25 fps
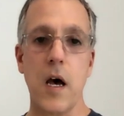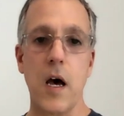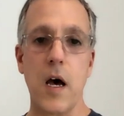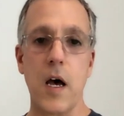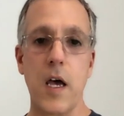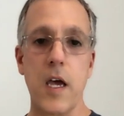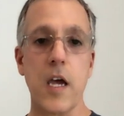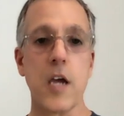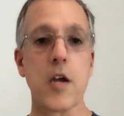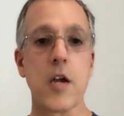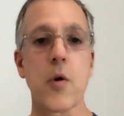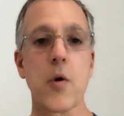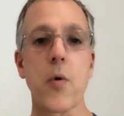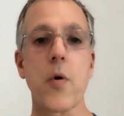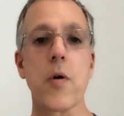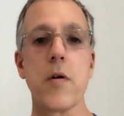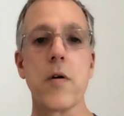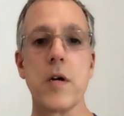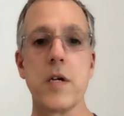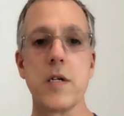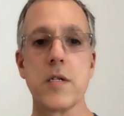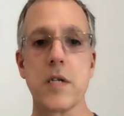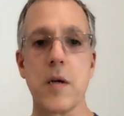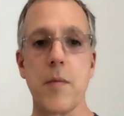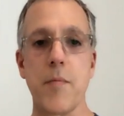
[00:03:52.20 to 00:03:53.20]

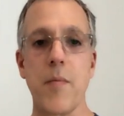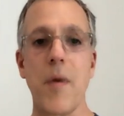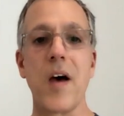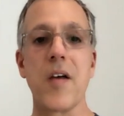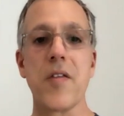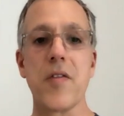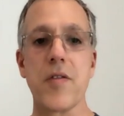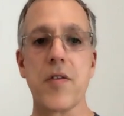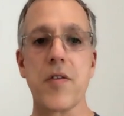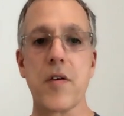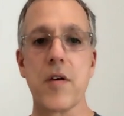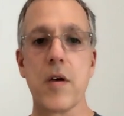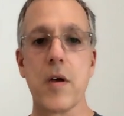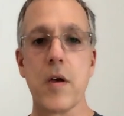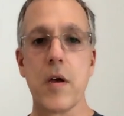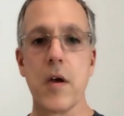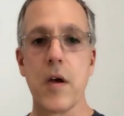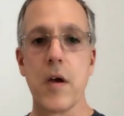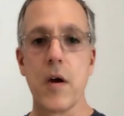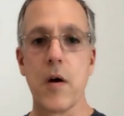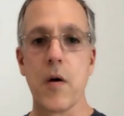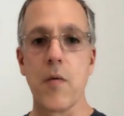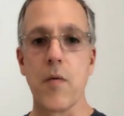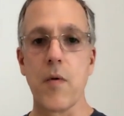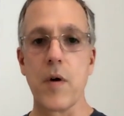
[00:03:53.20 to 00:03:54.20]
inquiries a month,
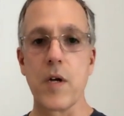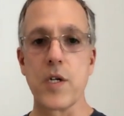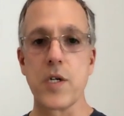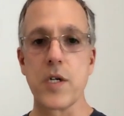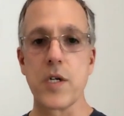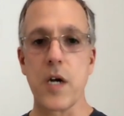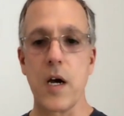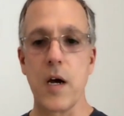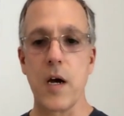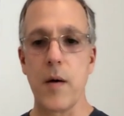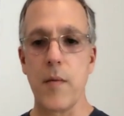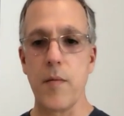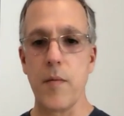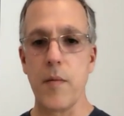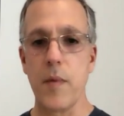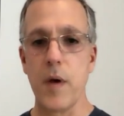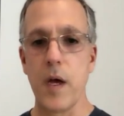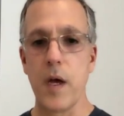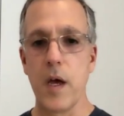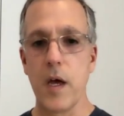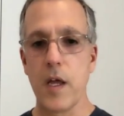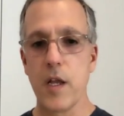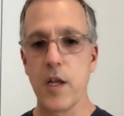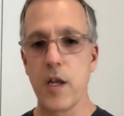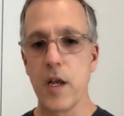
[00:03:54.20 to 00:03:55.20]
which
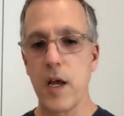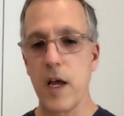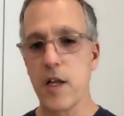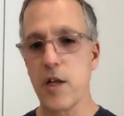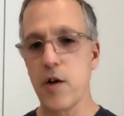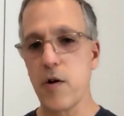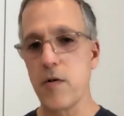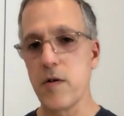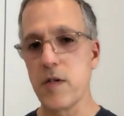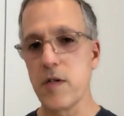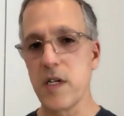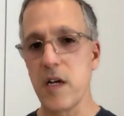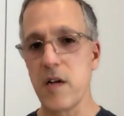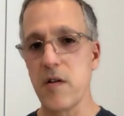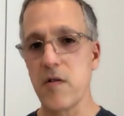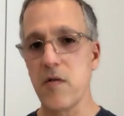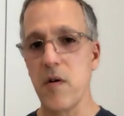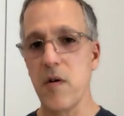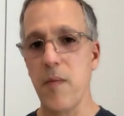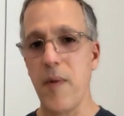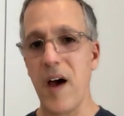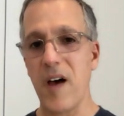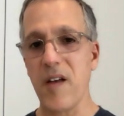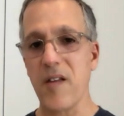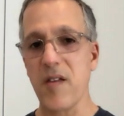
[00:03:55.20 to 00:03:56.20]
turns into
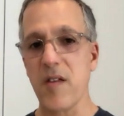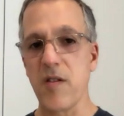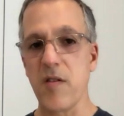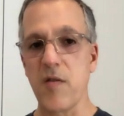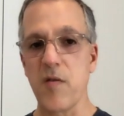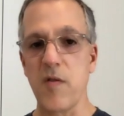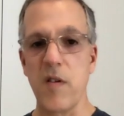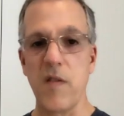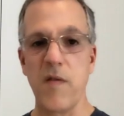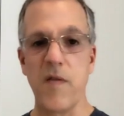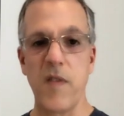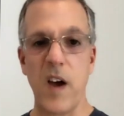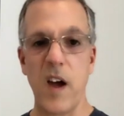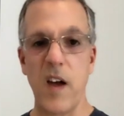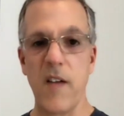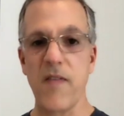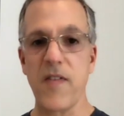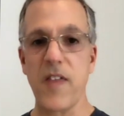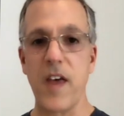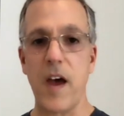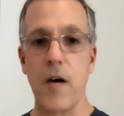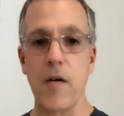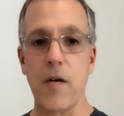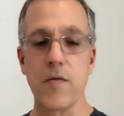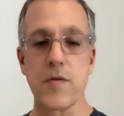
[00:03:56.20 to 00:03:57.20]
about
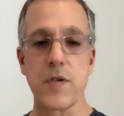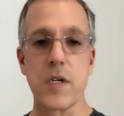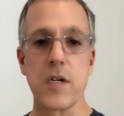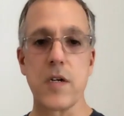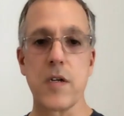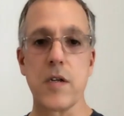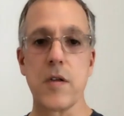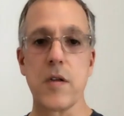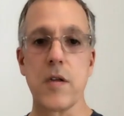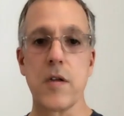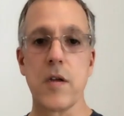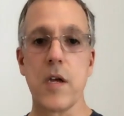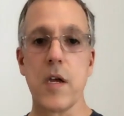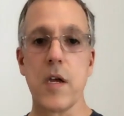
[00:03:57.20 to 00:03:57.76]
35,000